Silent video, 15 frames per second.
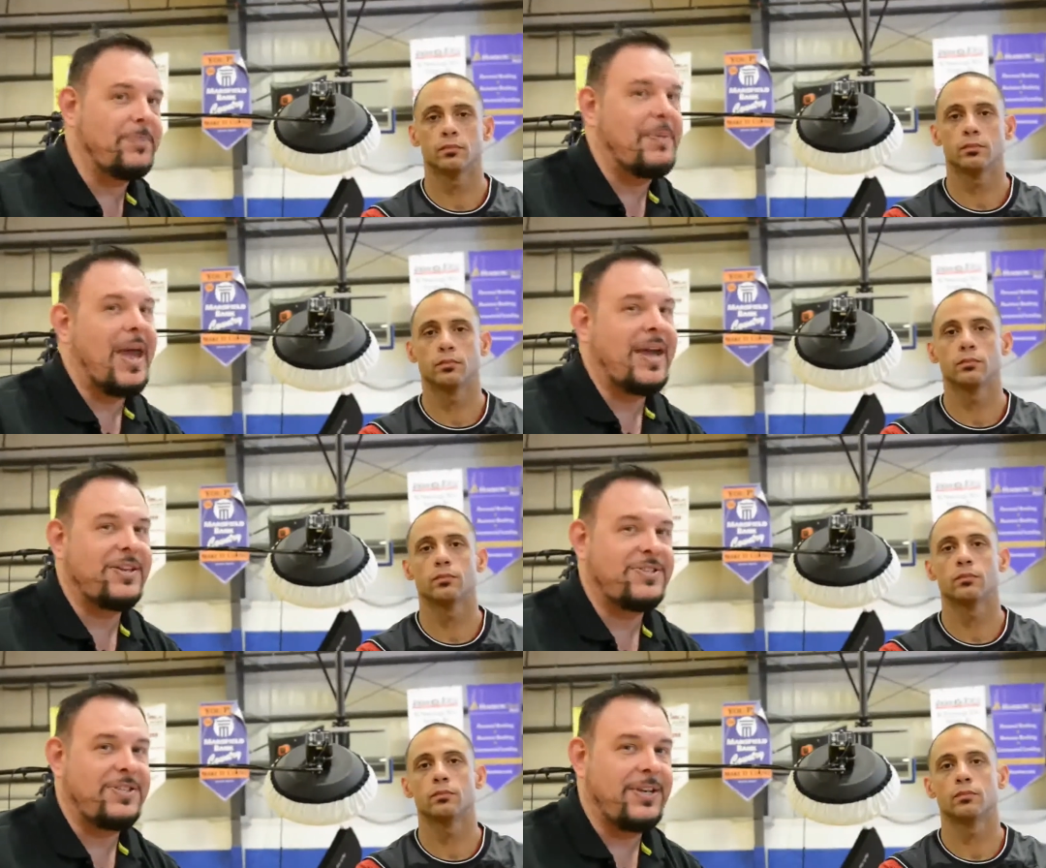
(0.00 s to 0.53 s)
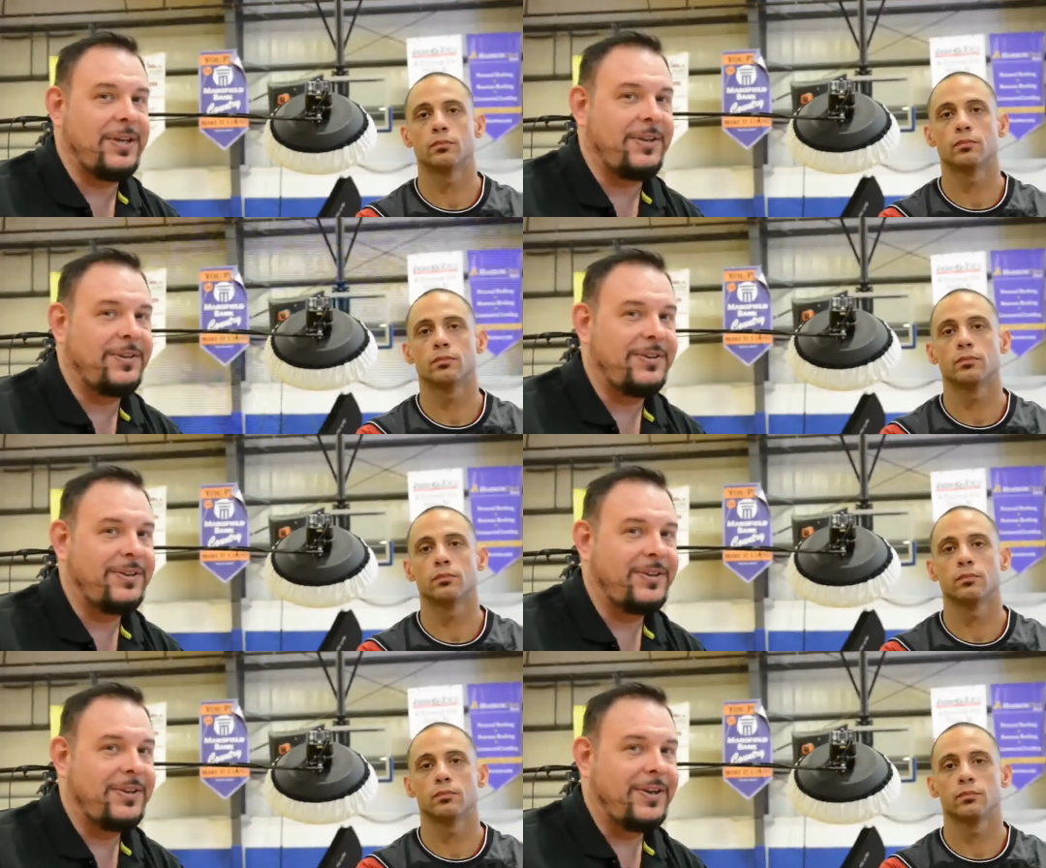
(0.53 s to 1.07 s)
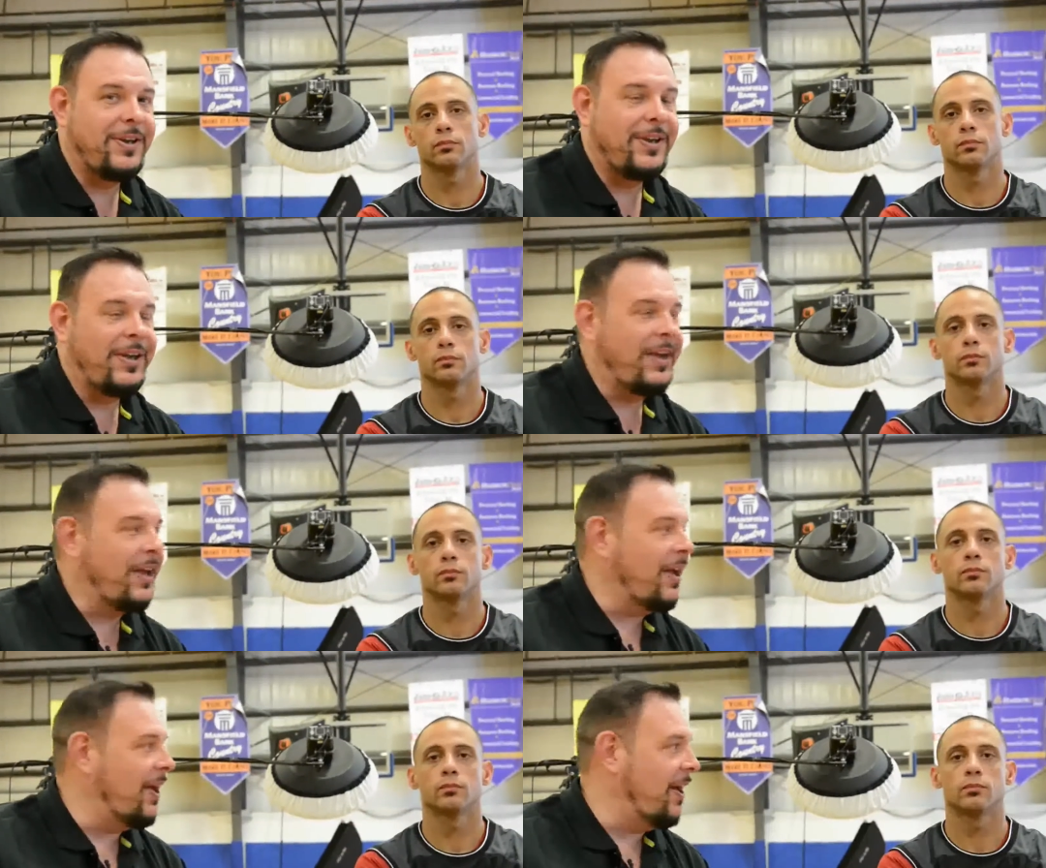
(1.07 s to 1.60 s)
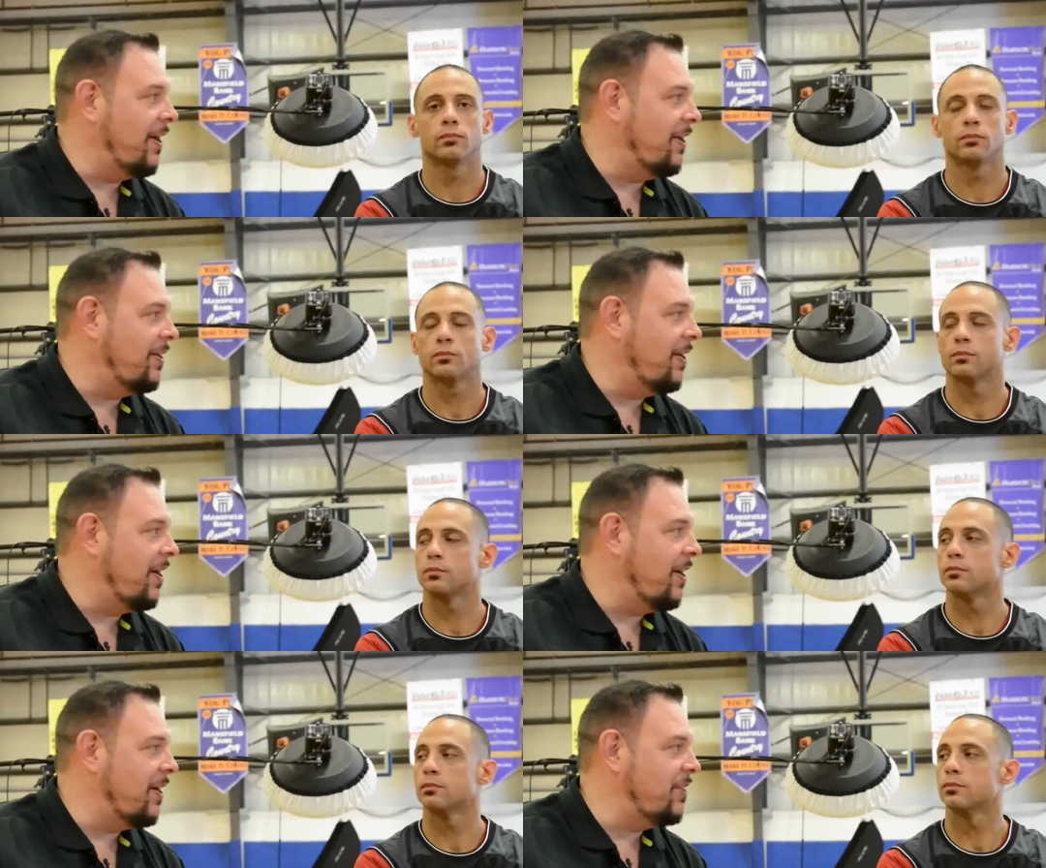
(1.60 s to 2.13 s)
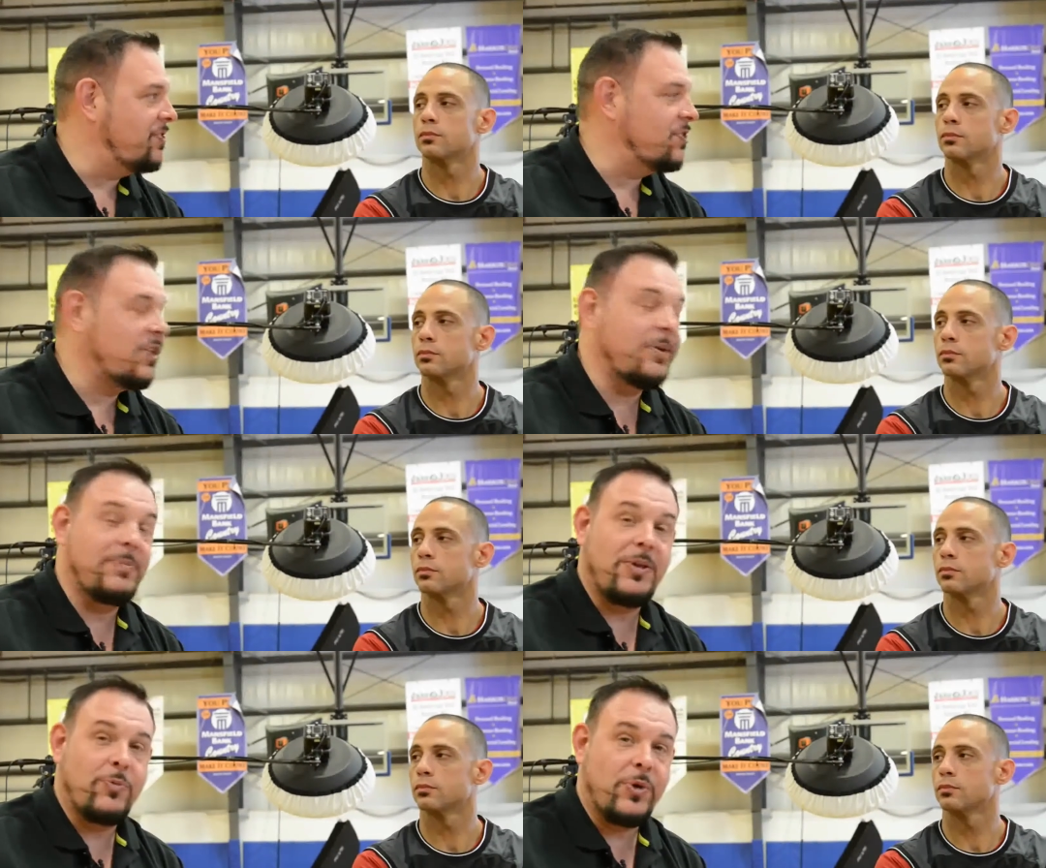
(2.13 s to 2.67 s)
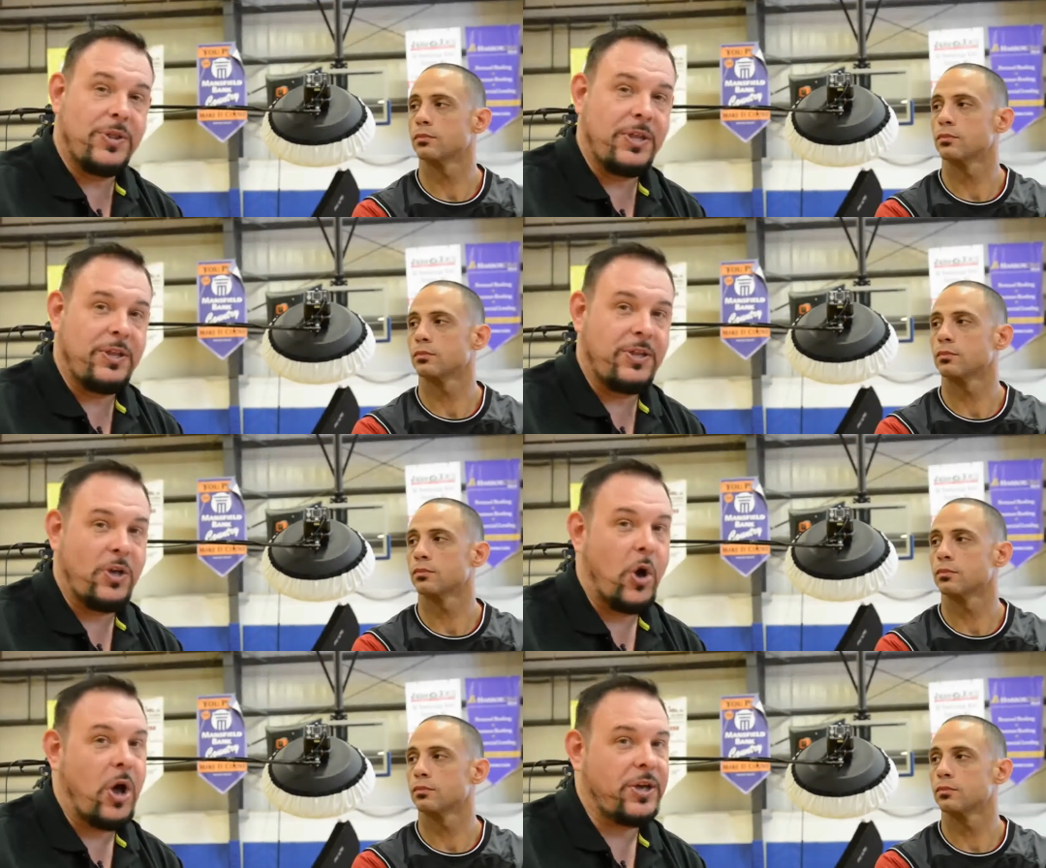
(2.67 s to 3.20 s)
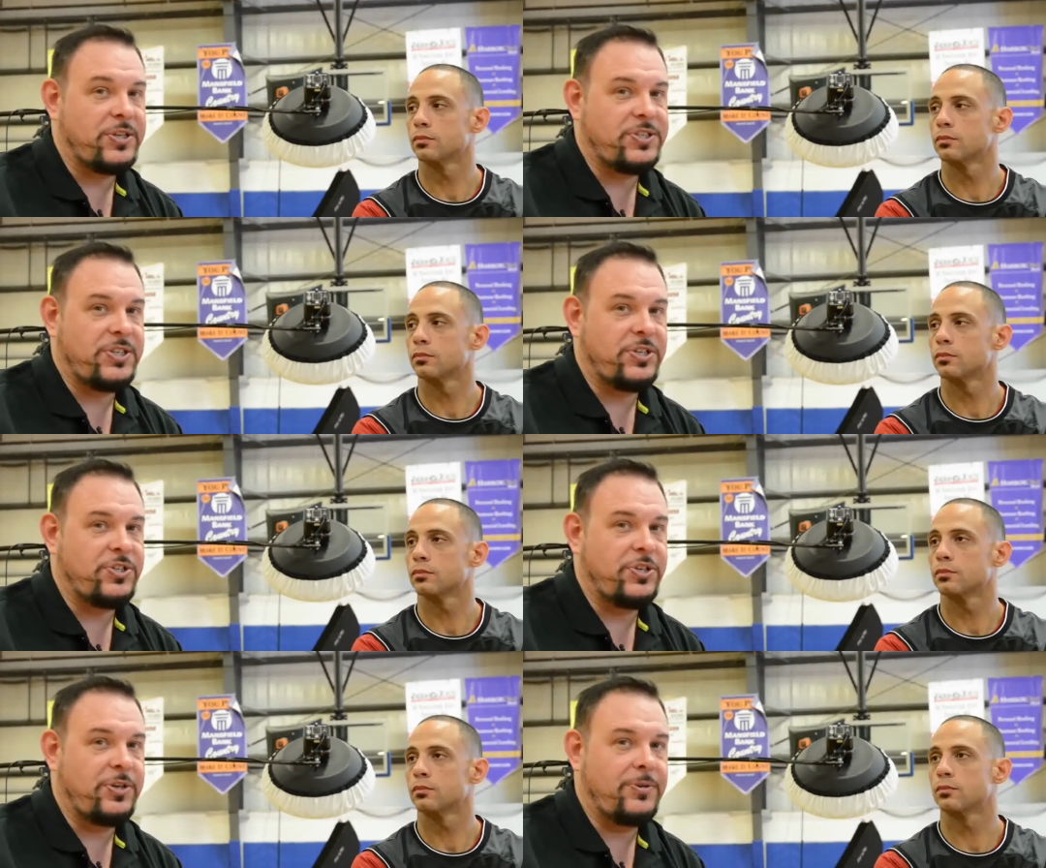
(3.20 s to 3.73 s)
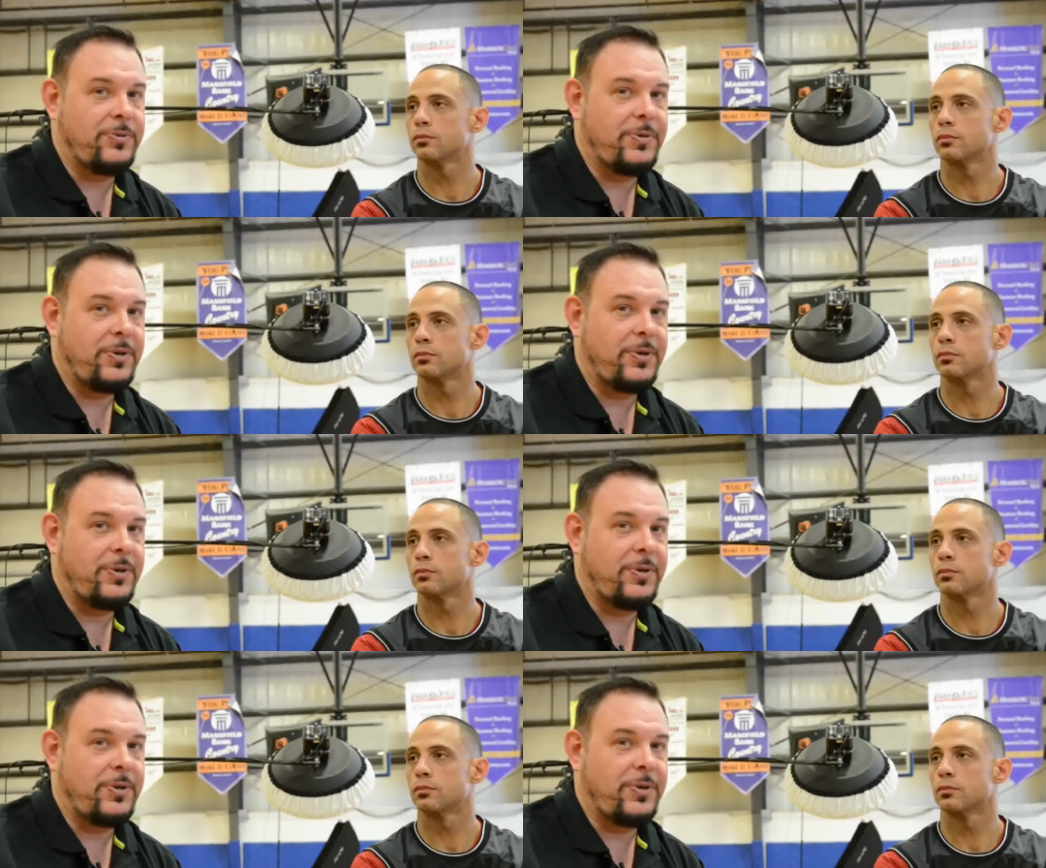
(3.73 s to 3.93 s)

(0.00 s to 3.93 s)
Speaker 1: Magazine. And uh, it's going to be within the August issue,